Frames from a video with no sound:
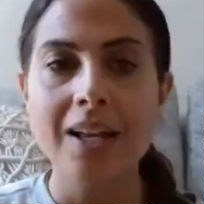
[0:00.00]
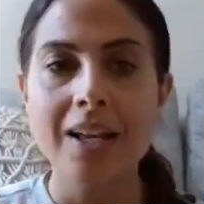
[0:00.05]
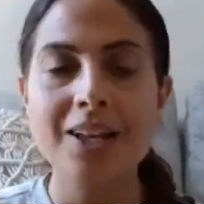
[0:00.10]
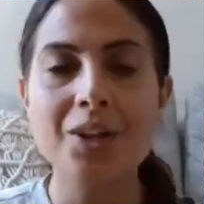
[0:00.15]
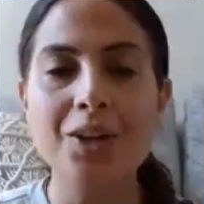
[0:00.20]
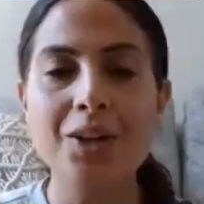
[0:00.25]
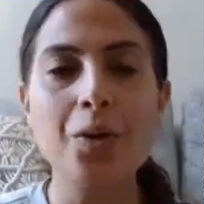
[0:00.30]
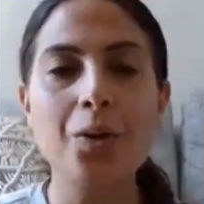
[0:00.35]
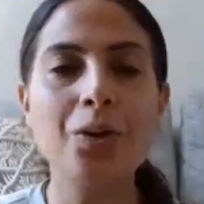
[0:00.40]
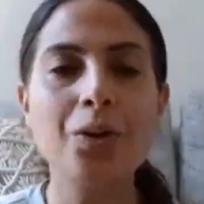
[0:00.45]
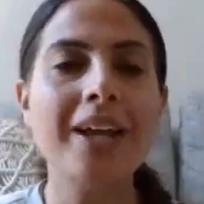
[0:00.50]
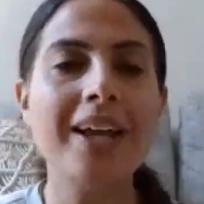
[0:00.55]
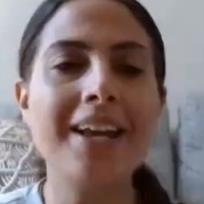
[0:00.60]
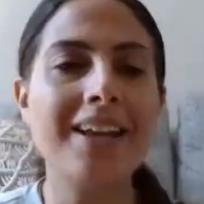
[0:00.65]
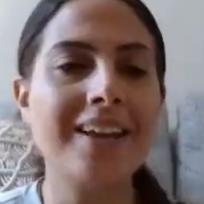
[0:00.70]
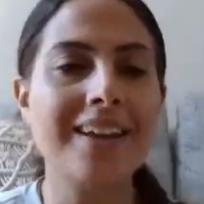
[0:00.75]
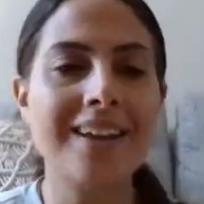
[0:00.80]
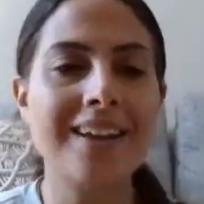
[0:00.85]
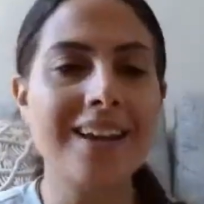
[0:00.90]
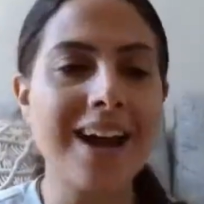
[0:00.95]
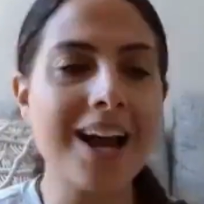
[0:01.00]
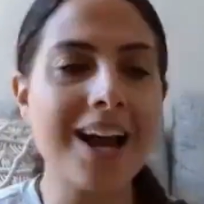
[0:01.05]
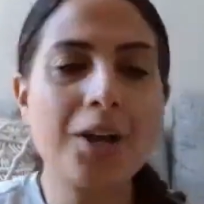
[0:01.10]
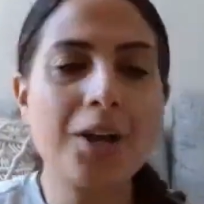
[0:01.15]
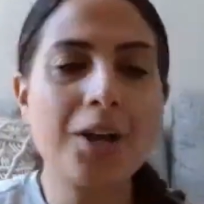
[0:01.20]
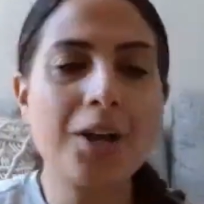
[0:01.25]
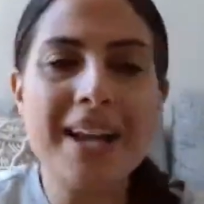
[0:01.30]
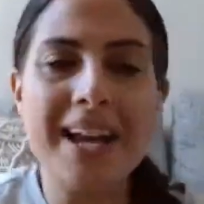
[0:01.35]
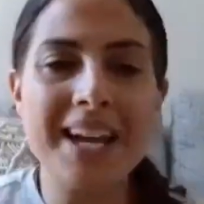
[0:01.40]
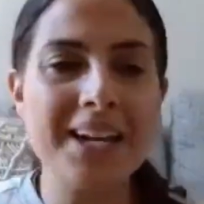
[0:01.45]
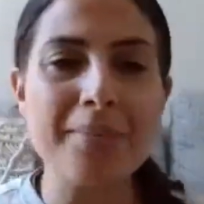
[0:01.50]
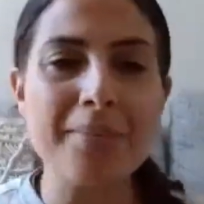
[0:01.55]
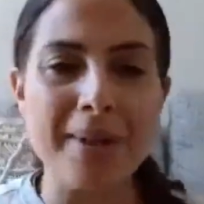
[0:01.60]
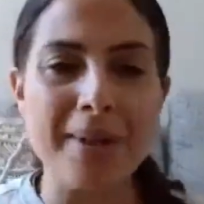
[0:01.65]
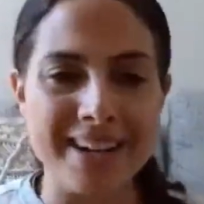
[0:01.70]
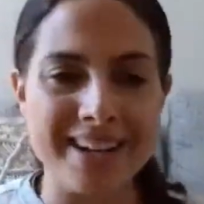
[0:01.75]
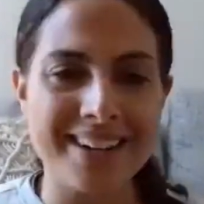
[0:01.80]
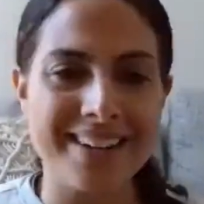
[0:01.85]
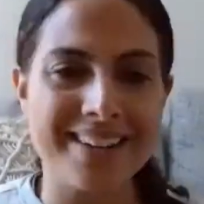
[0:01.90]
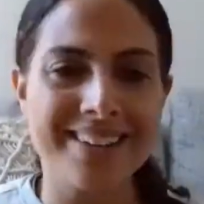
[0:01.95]
Like I could be
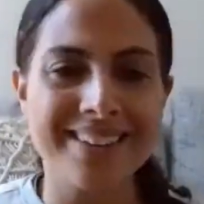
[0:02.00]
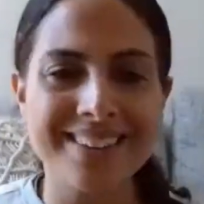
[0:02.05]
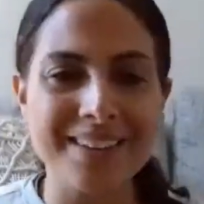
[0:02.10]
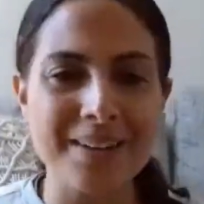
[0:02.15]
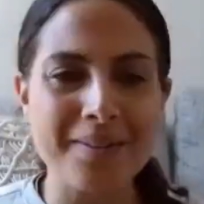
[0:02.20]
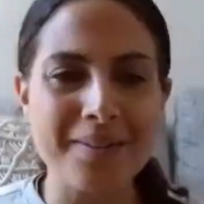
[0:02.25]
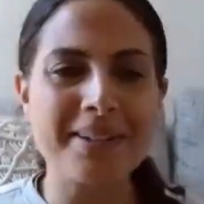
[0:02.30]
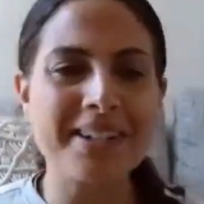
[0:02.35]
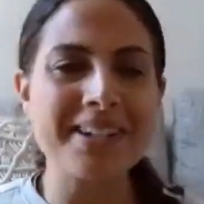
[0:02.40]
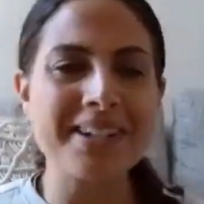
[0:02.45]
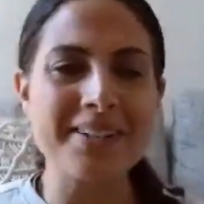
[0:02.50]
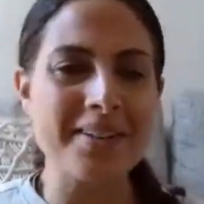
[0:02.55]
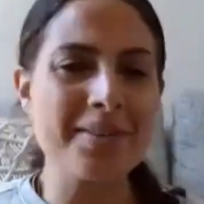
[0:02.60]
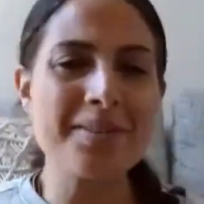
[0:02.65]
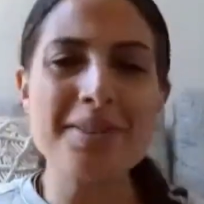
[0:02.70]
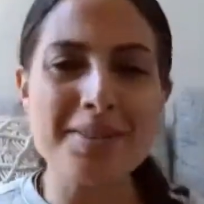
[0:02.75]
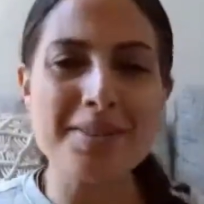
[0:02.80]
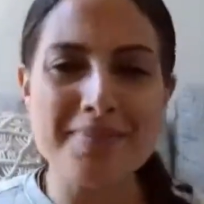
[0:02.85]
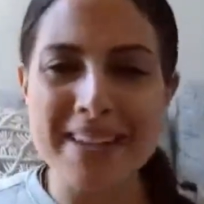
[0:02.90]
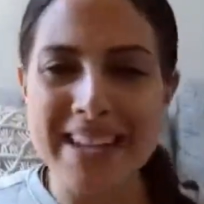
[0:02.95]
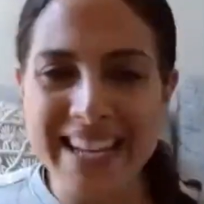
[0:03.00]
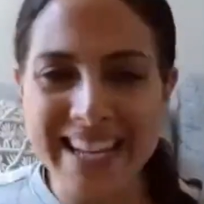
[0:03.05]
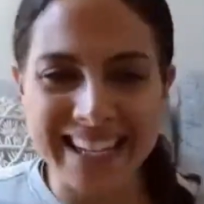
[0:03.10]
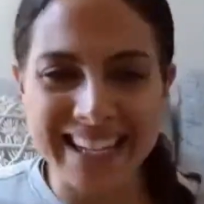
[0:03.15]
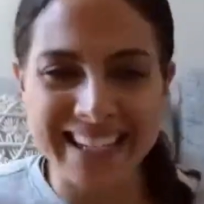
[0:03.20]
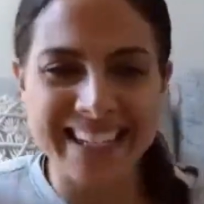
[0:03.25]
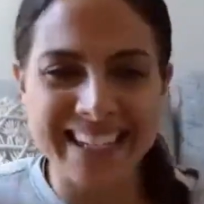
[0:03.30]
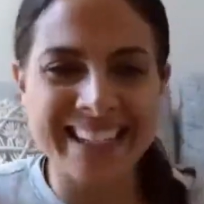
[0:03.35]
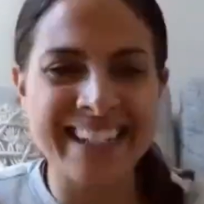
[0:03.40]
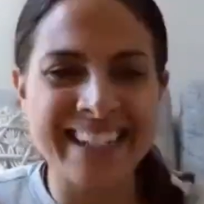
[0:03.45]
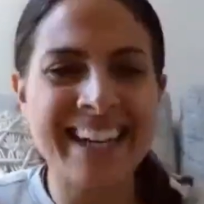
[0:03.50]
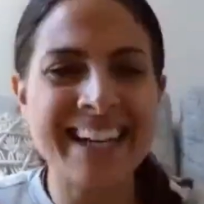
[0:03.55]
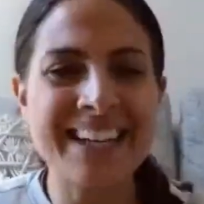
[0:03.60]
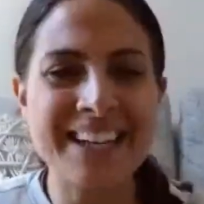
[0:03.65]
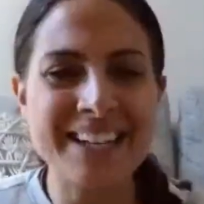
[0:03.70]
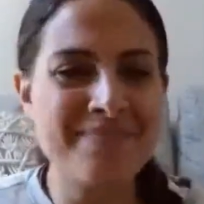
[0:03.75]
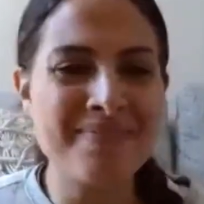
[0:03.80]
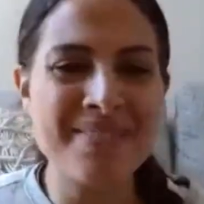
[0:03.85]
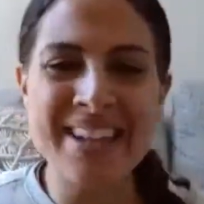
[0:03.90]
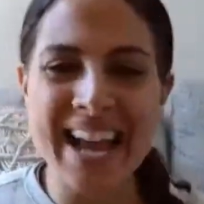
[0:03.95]
anybody. Nobody knows me. I
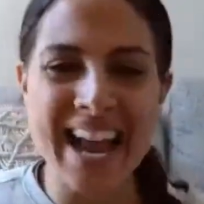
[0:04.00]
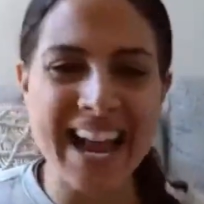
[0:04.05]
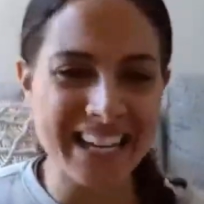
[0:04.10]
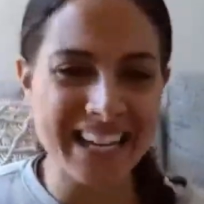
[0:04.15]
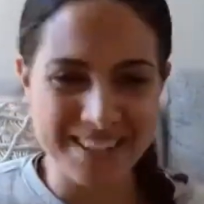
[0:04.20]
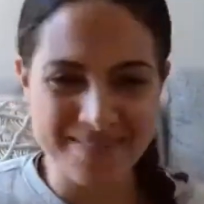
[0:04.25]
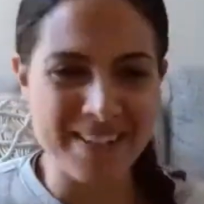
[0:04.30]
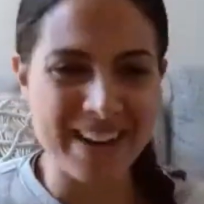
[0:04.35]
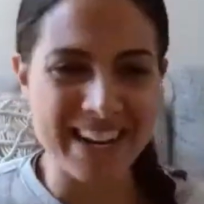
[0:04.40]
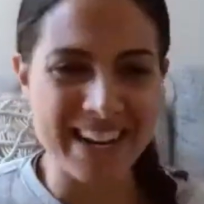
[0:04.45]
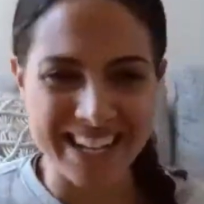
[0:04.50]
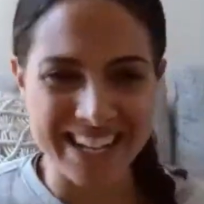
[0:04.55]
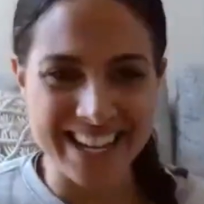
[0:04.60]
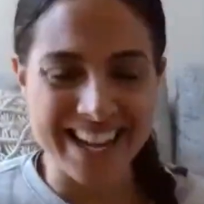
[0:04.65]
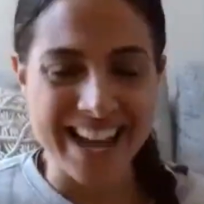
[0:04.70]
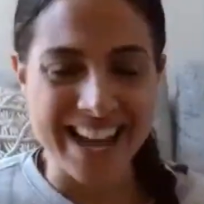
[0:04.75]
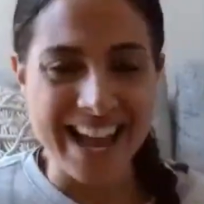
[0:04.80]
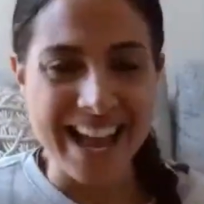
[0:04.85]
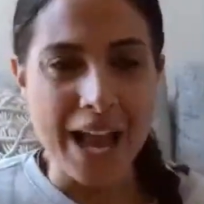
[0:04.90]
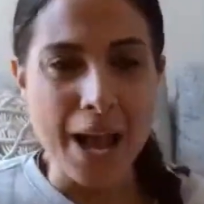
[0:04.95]
could be anybody.